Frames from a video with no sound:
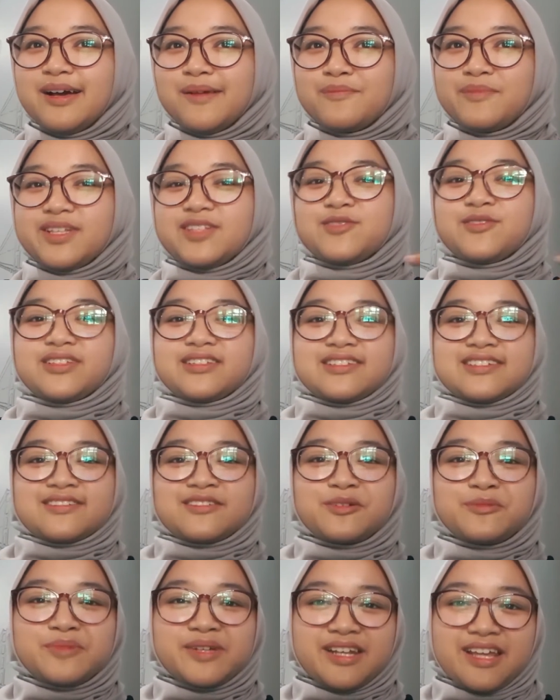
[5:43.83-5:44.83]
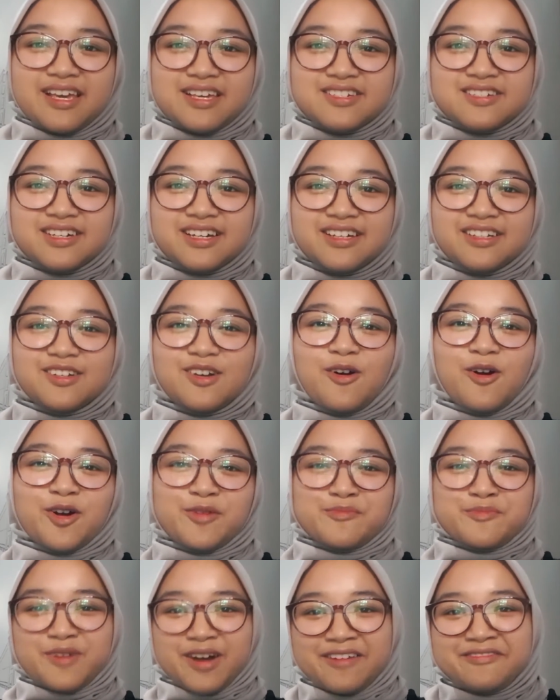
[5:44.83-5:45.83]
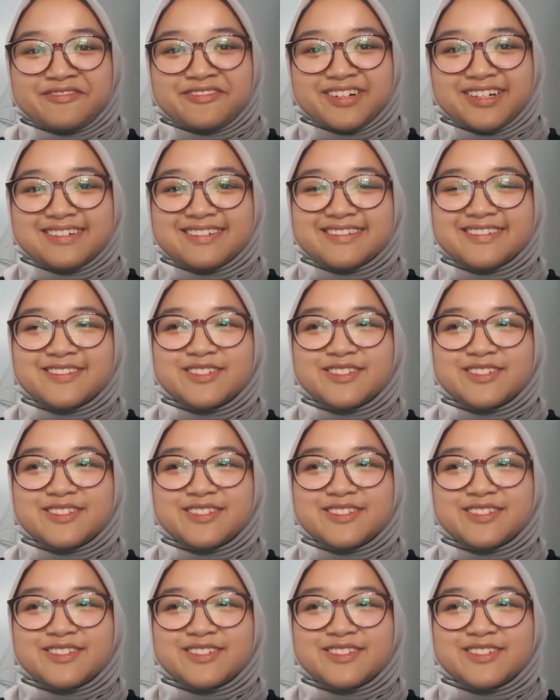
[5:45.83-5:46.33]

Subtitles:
between discrimination or preference.